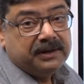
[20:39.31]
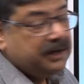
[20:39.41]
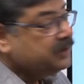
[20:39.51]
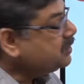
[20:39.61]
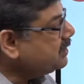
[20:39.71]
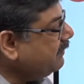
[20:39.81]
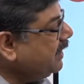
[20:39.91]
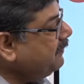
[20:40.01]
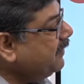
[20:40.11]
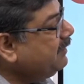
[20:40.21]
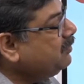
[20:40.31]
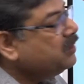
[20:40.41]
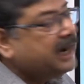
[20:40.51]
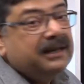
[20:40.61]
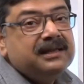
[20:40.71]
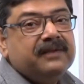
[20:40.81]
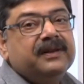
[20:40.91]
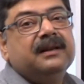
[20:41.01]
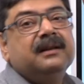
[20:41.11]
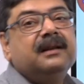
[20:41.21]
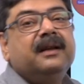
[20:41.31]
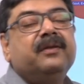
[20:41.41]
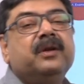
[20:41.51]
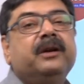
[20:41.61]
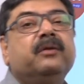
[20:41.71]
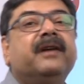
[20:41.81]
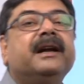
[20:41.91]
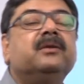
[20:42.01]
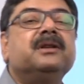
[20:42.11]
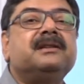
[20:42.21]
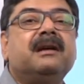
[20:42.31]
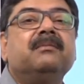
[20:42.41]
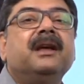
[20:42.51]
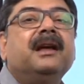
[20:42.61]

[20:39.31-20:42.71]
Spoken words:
So 75 to 97, if you need to find out the sum,